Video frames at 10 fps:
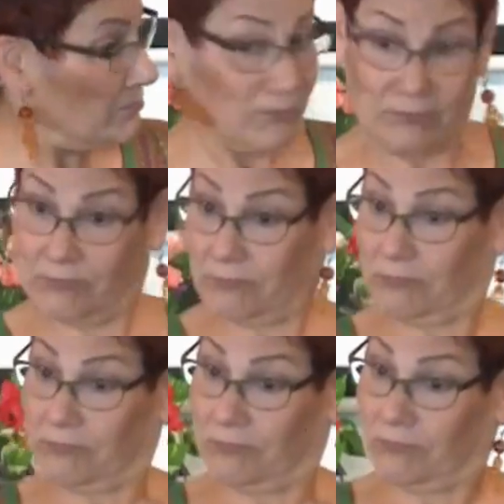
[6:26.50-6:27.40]

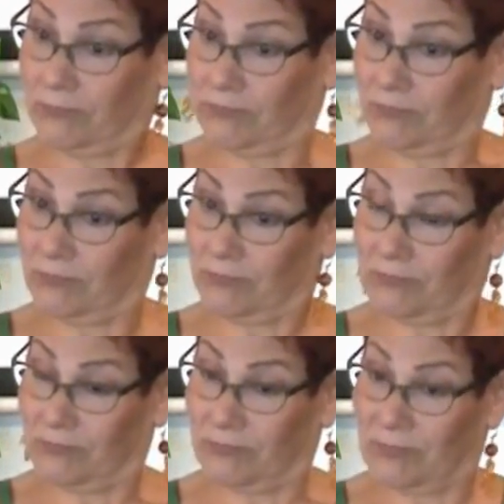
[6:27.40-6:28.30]

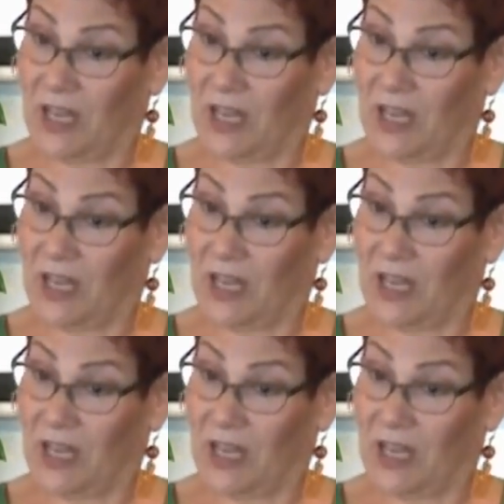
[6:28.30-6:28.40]
Nobody speaks.